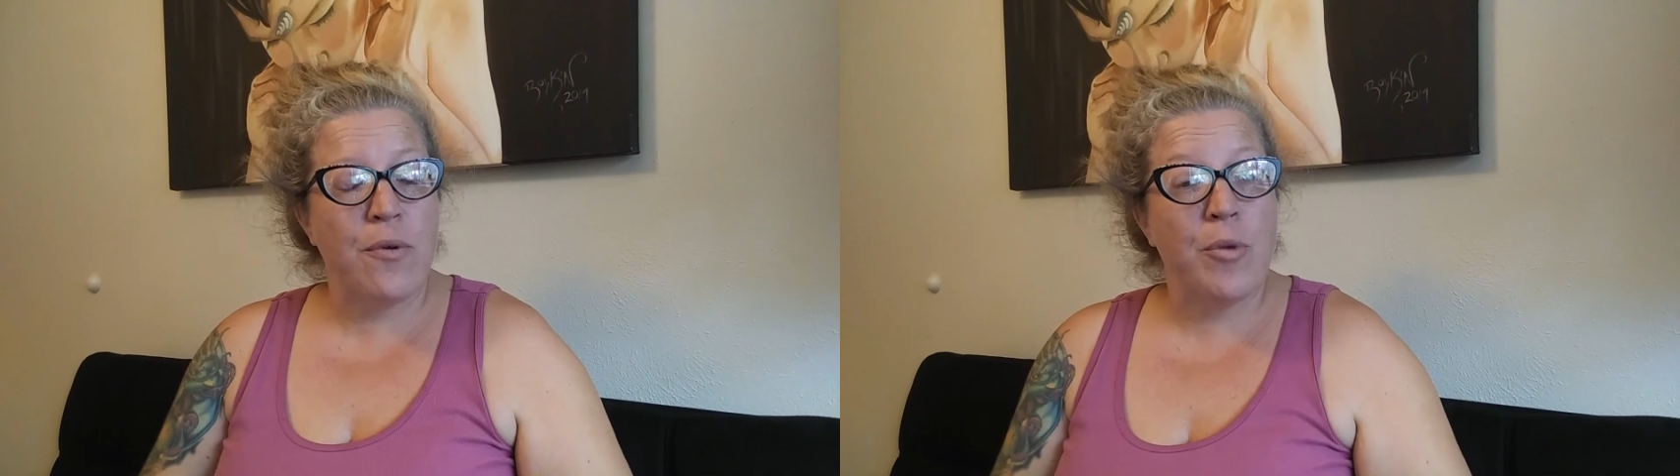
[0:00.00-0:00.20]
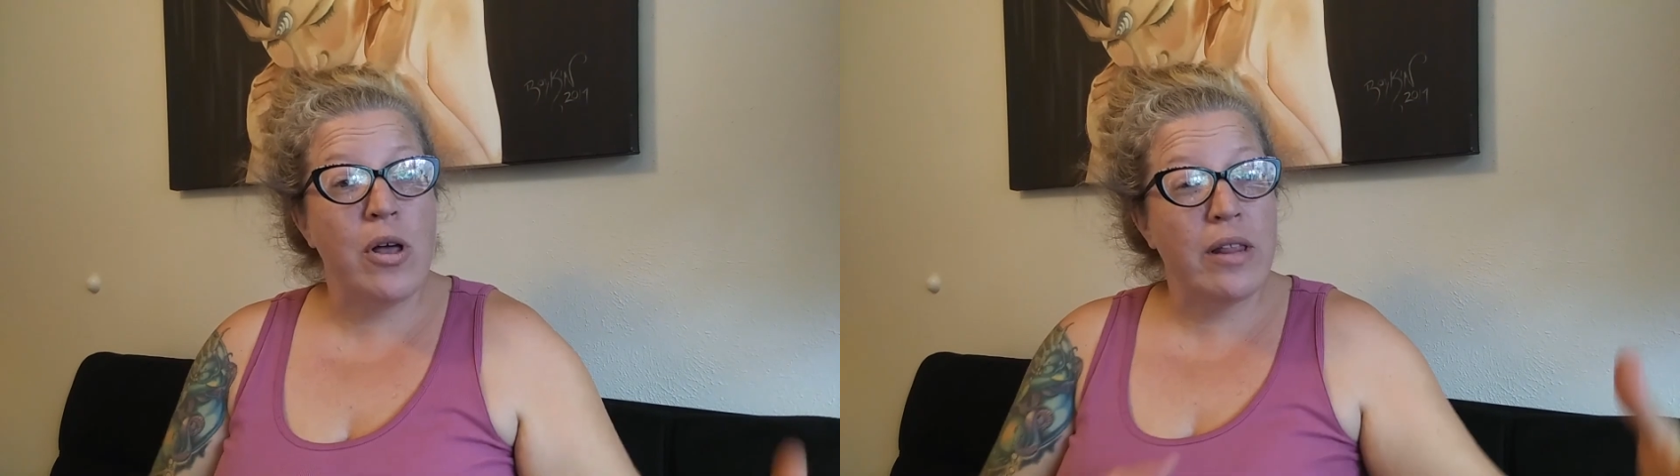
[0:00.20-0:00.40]

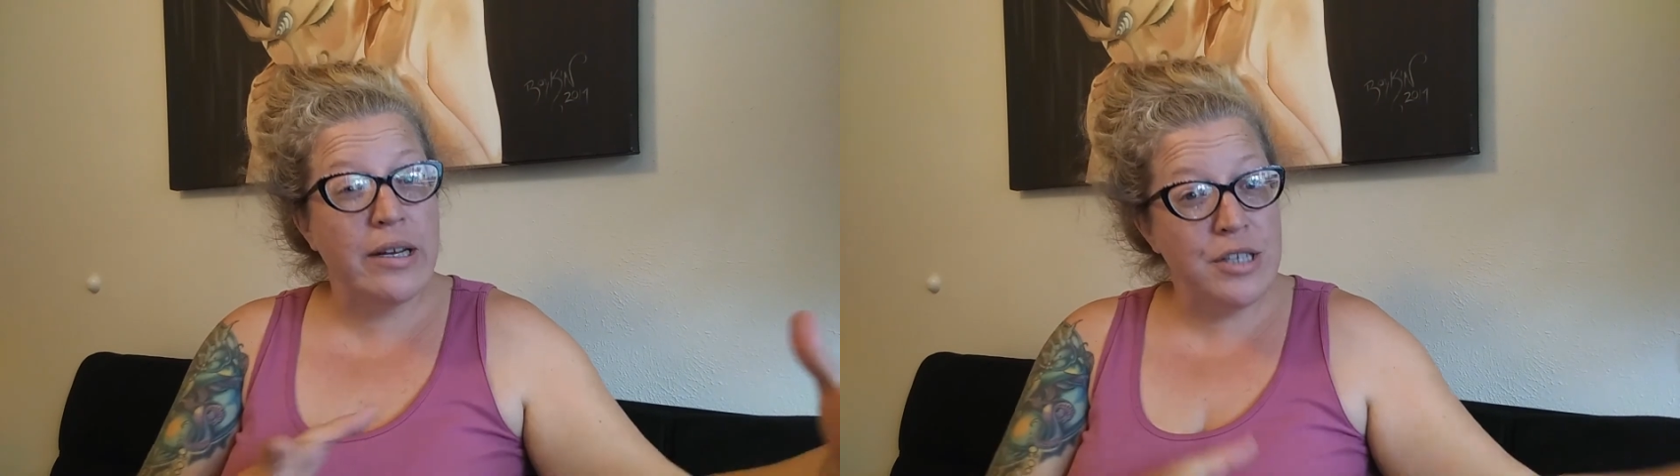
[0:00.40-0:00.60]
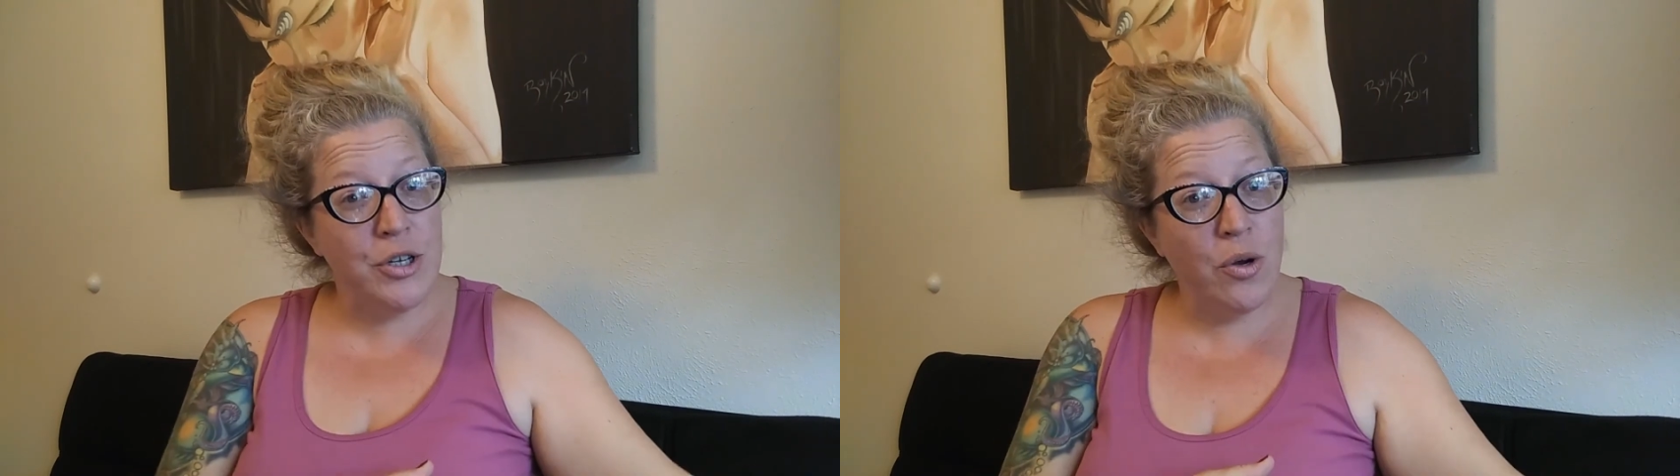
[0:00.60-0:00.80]

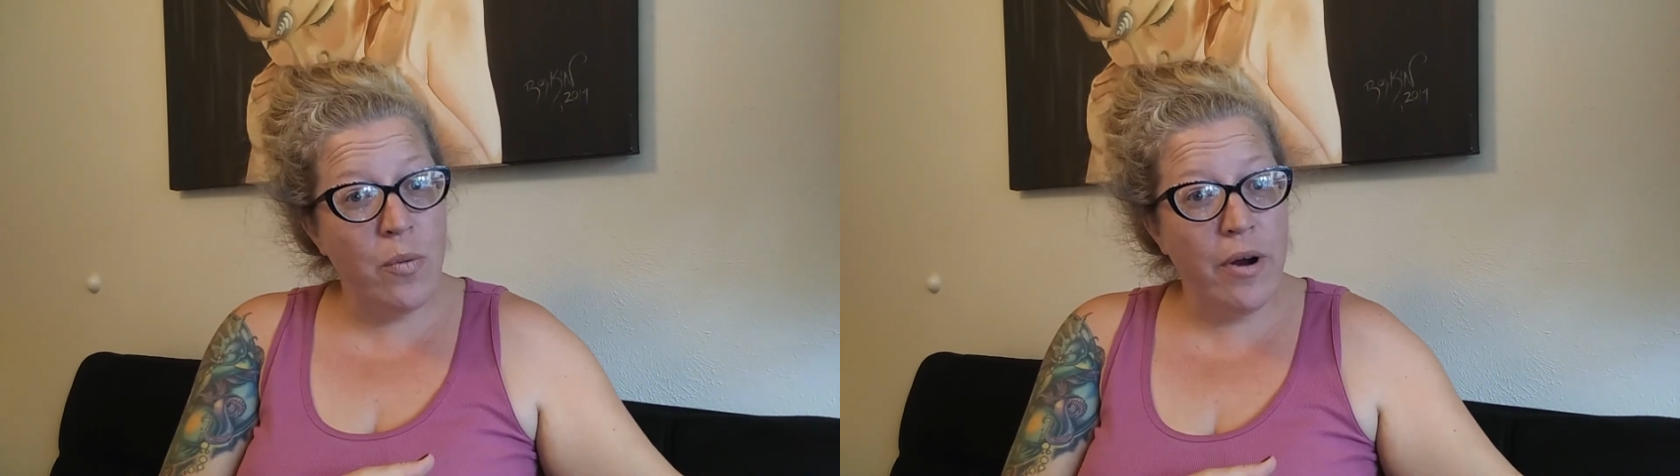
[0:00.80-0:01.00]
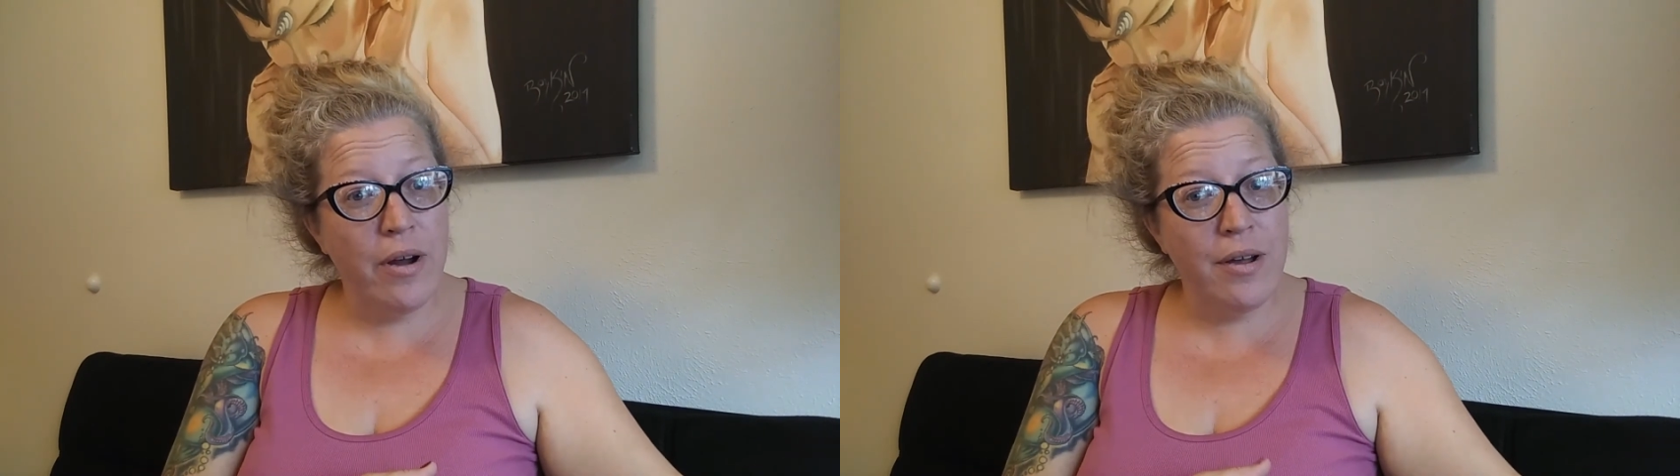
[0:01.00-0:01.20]
collecting your
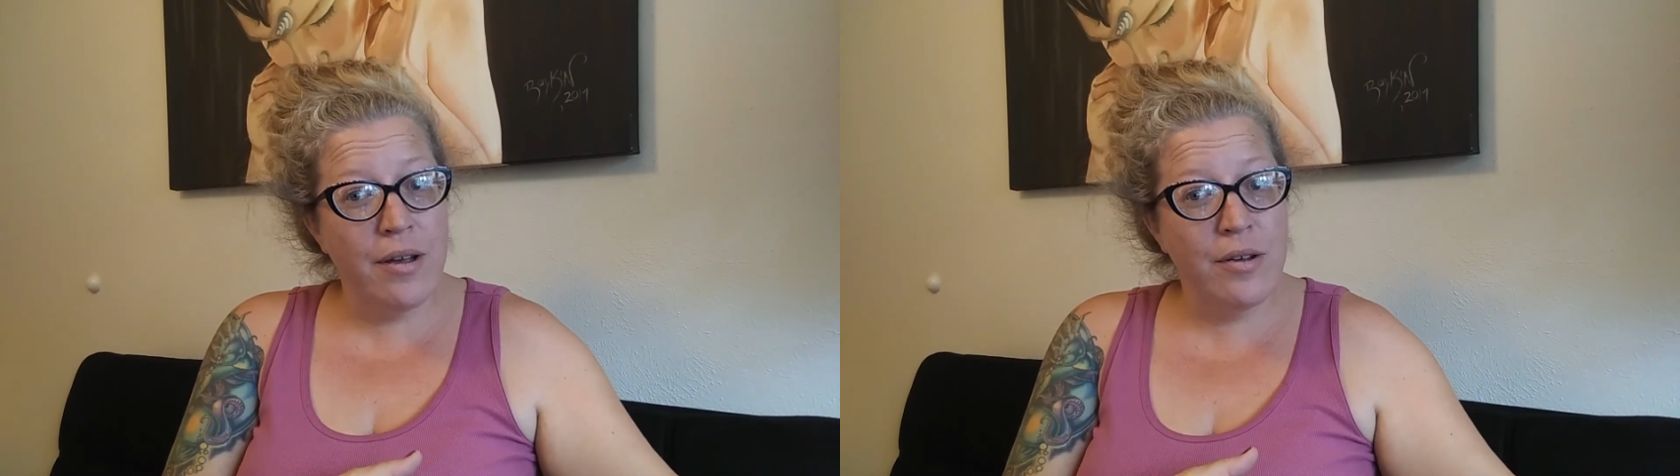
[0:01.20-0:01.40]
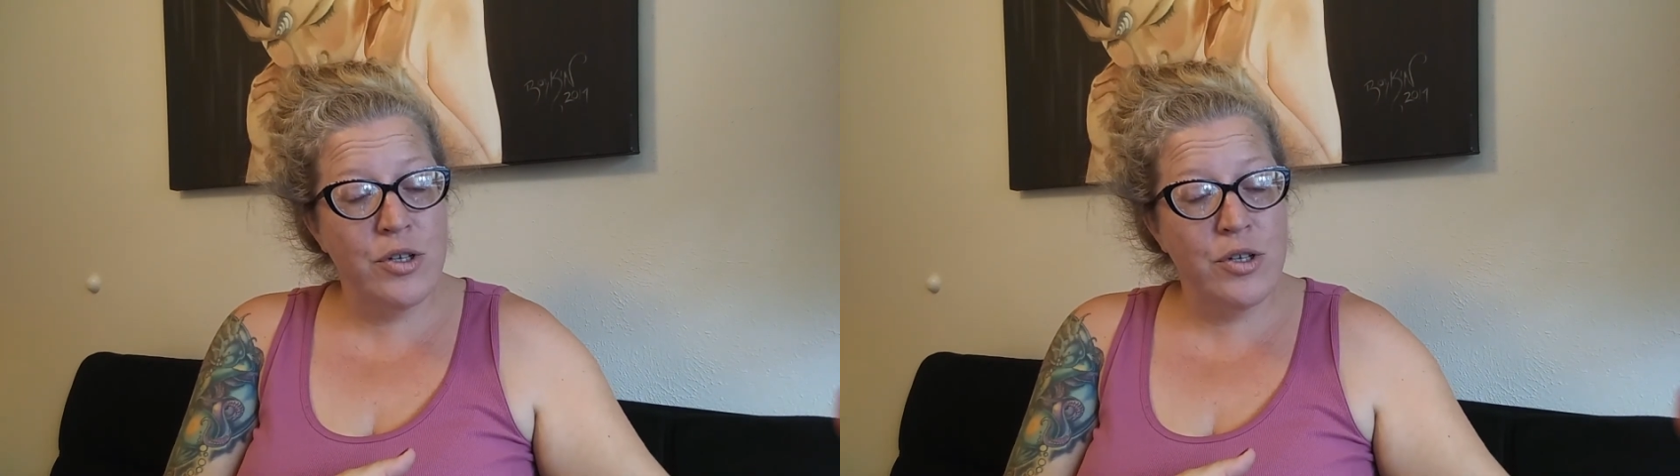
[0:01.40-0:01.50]
work